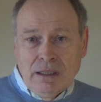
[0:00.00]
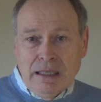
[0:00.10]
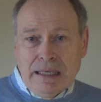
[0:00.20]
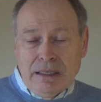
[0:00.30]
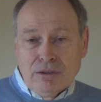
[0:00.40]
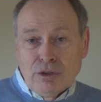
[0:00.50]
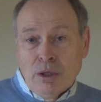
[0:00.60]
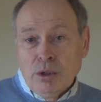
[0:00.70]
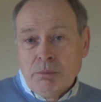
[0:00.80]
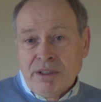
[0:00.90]
There
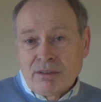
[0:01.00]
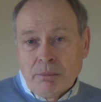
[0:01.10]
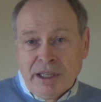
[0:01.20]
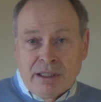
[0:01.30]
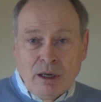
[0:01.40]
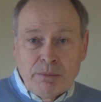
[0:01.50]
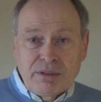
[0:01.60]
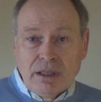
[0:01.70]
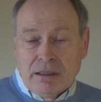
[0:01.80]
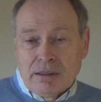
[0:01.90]
will be some hiccups.
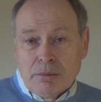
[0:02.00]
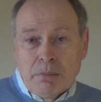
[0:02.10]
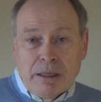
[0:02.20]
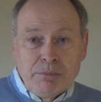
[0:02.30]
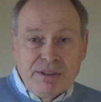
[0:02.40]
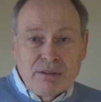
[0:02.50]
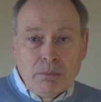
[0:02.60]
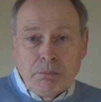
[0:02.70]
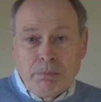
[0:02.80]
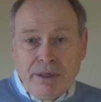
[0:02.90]
There might be
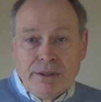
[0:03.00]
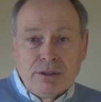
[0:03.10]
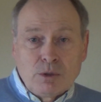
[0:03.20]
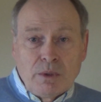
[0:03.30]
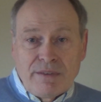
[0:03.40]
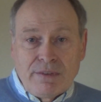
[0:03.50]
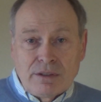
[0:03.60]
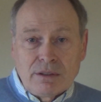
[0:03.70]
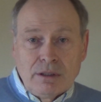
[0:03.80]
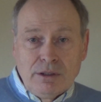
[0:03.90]
some periods where
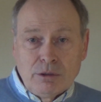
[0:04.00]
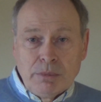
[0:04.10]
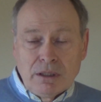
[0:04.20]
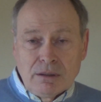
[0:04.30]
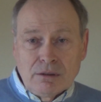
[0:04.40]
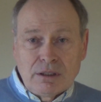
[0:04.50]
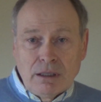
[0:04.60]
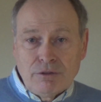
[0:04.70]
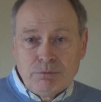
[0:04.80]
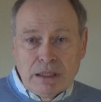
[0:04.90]
things are going to be a little
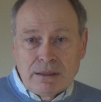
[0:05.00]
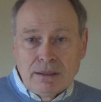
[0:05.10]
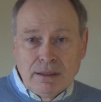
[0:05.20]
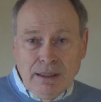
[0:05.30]
tough, but